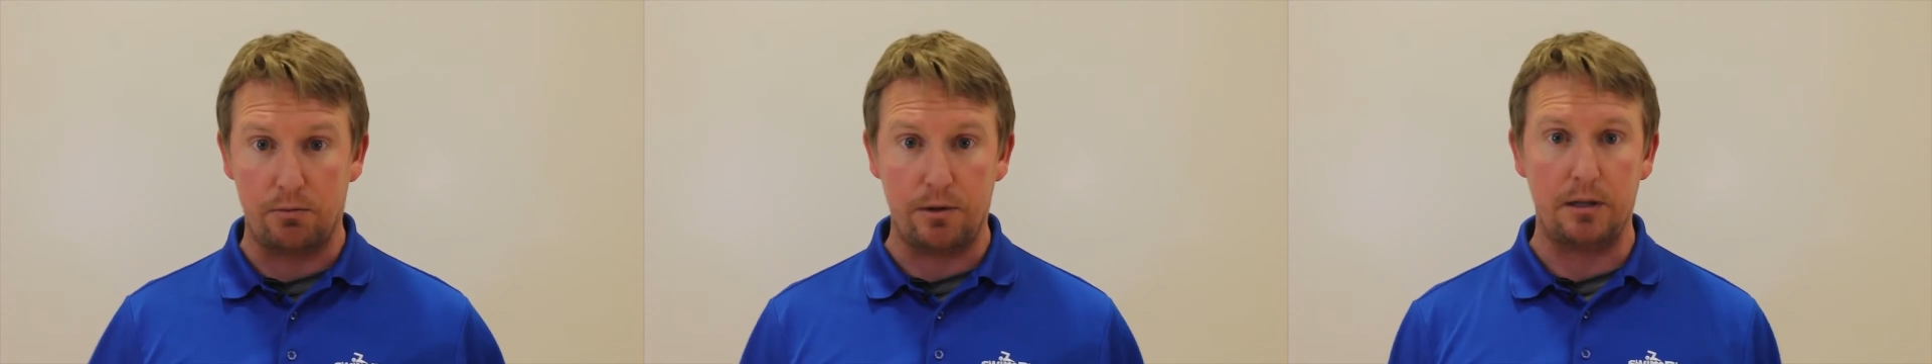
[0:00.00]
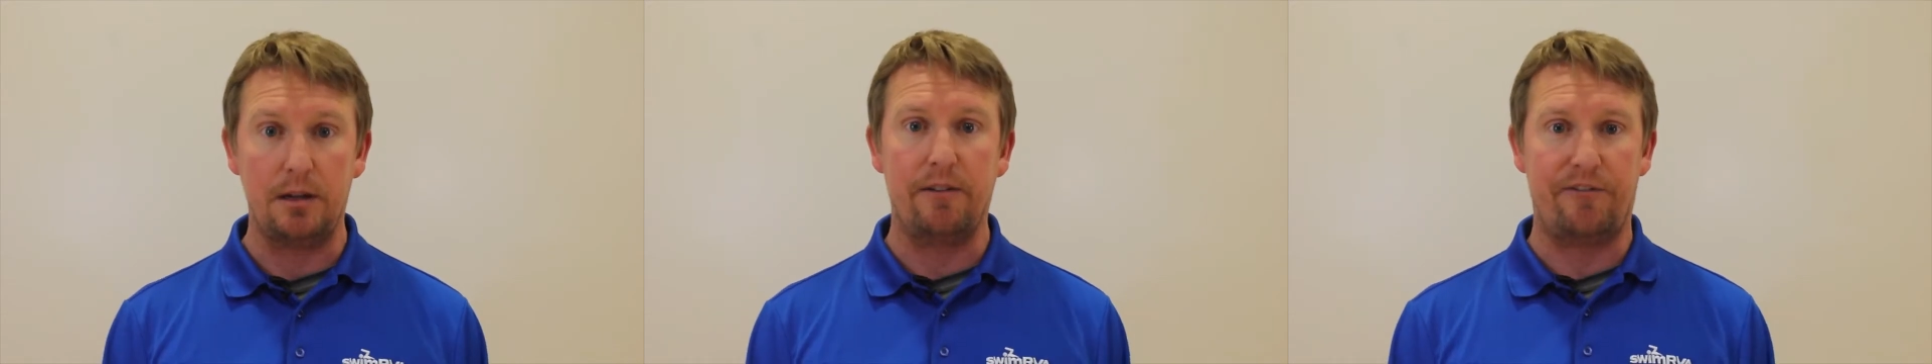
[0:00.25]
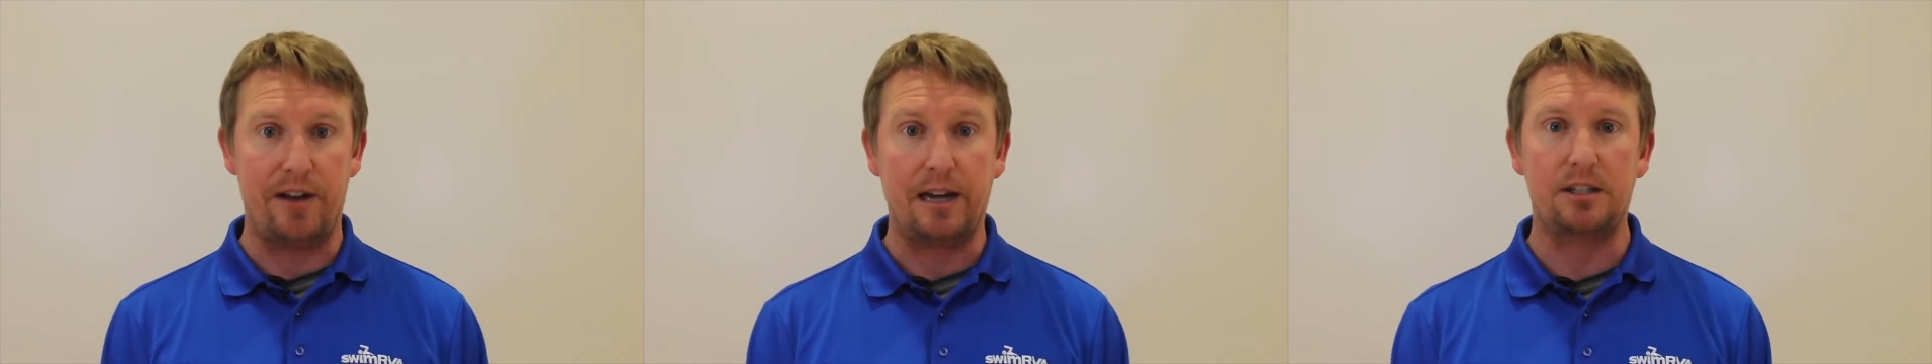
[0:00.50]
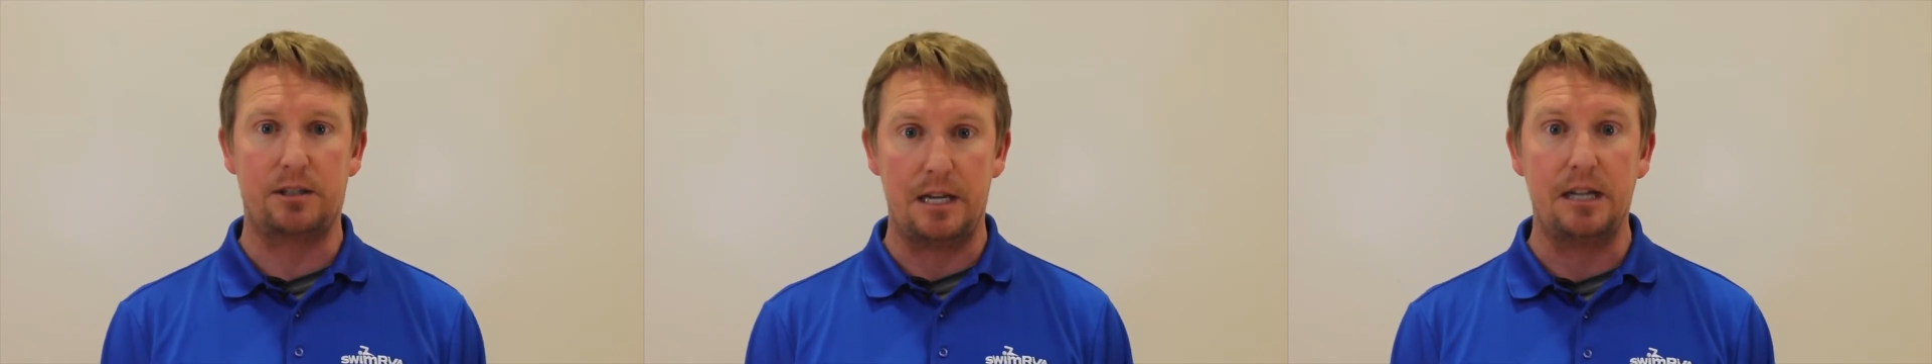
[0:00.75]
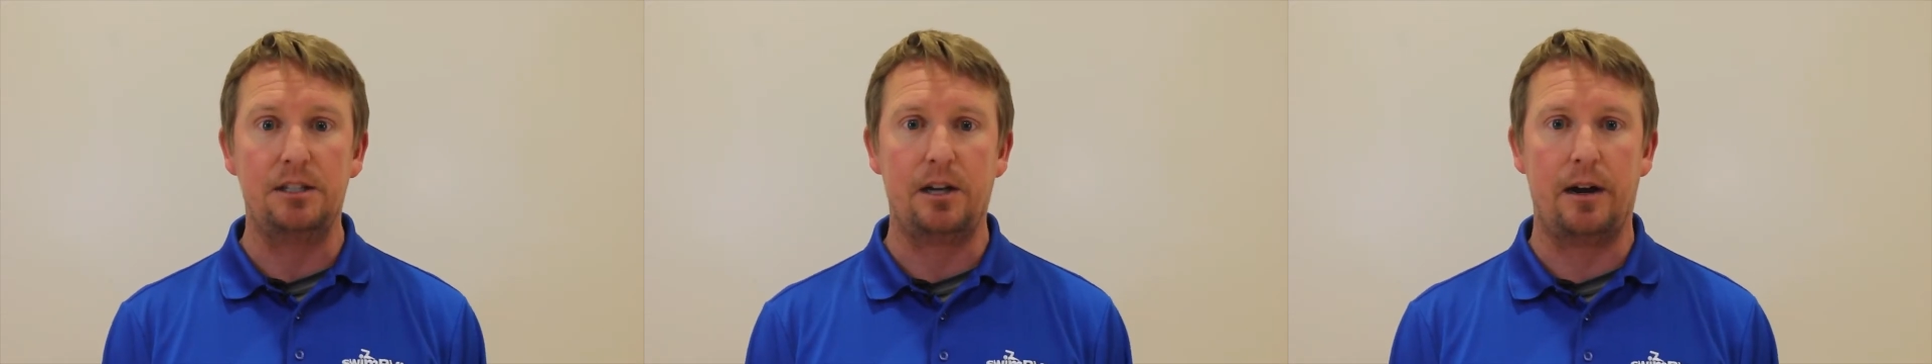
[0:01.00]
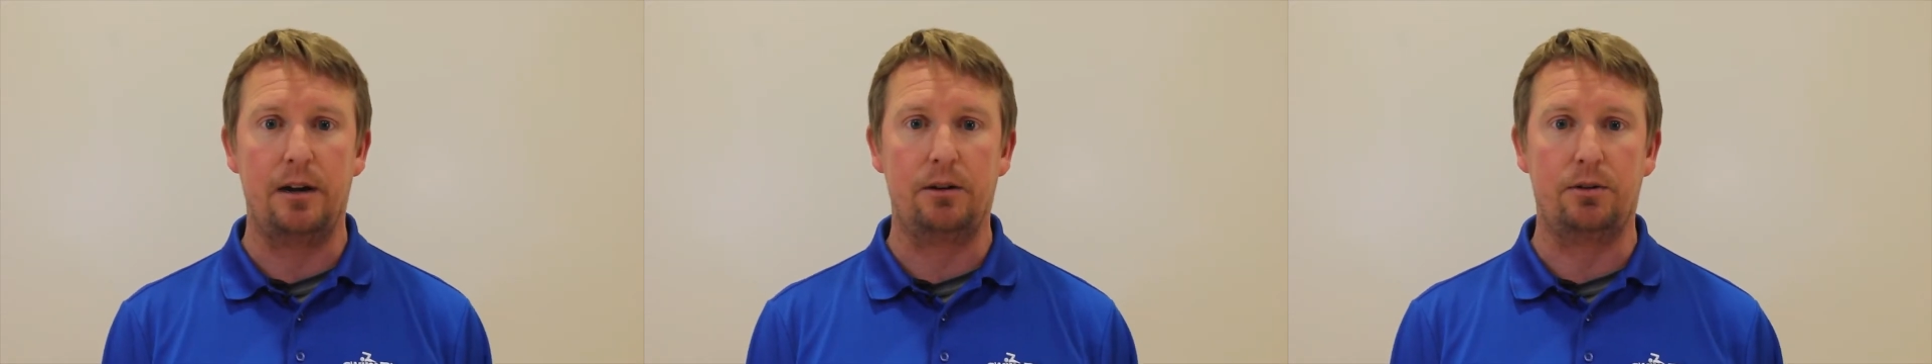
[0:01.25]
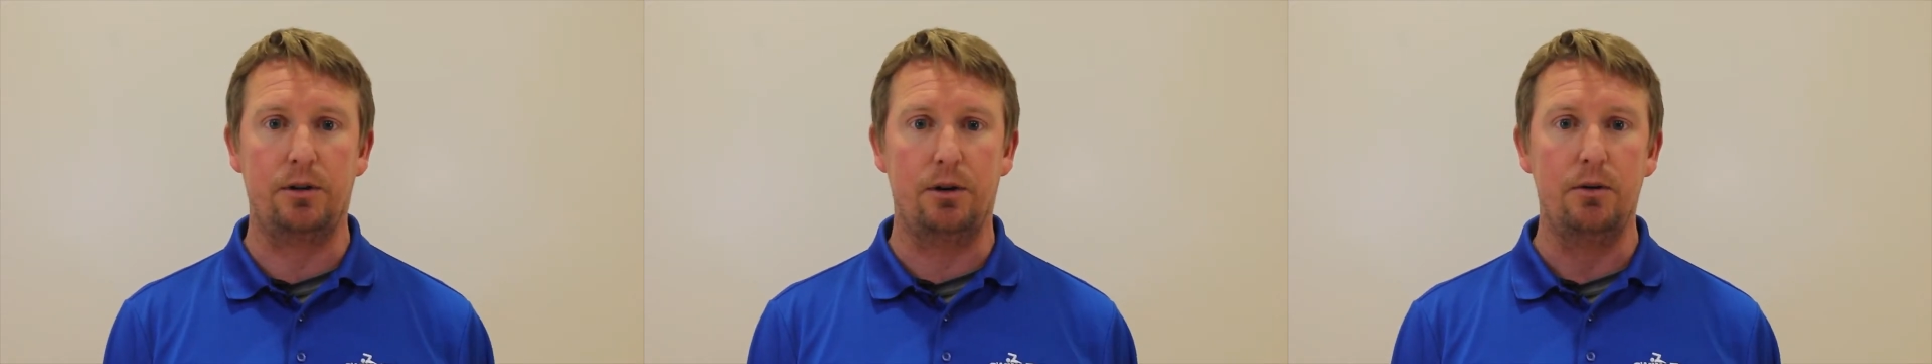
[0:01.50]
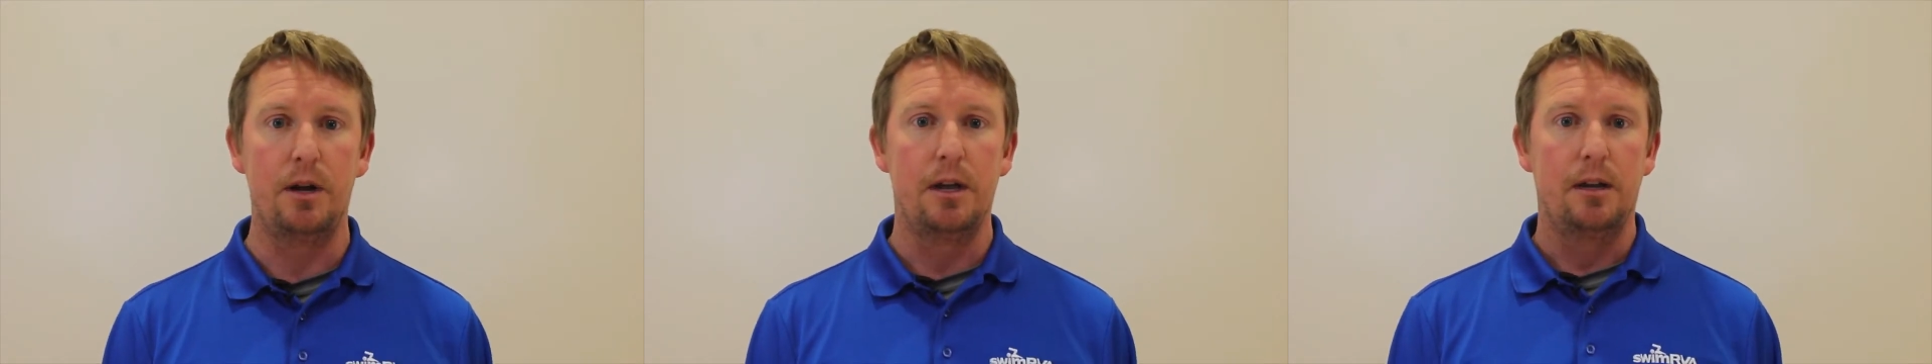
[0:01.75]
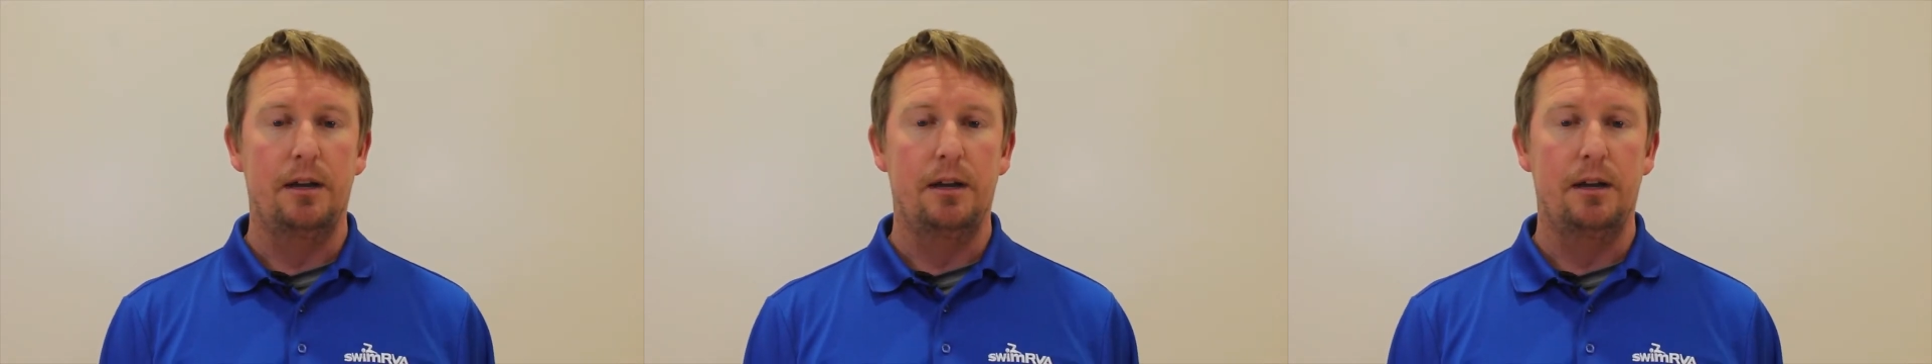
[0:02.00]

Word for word: it really affects the entire crew.